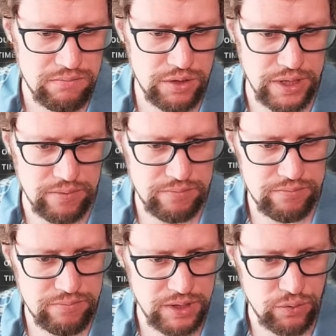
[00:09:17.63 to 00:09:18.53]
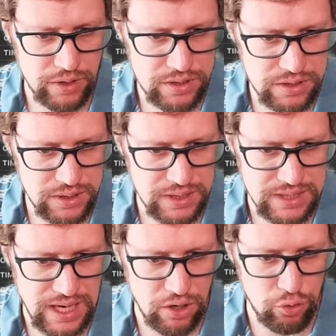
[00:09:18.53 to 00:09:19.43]
Okay, that works. It
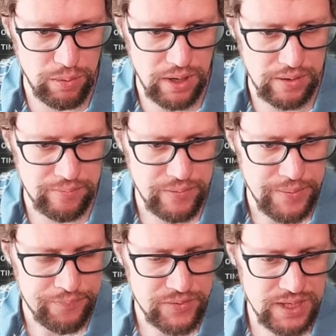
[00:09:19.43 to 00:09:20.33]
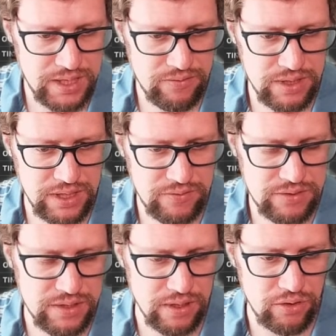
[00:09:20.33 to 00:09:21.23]
says hello bar. It even
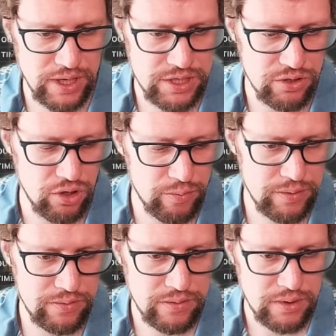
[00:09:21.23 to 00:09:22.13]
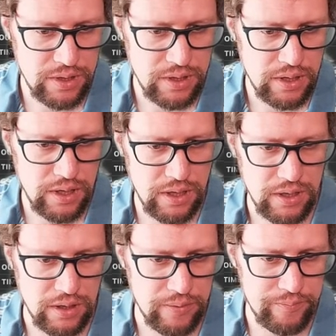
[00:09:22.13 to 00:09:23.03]
leaves the connection open
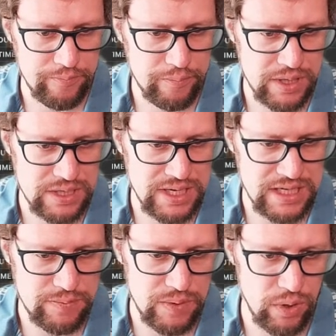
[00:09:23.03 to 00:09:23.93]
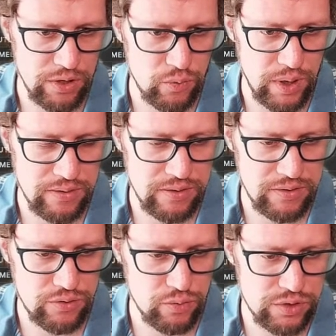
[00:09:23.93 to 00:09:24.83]
because it's HP 1.1.
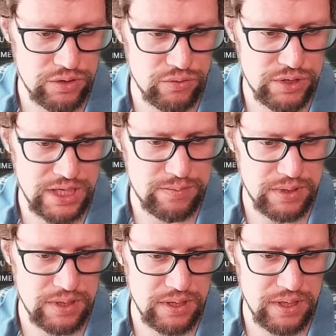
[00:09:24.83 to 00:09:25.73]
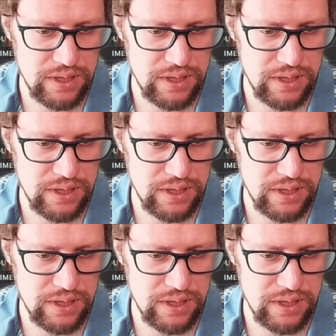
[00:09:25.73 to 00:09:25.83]
If you would use HP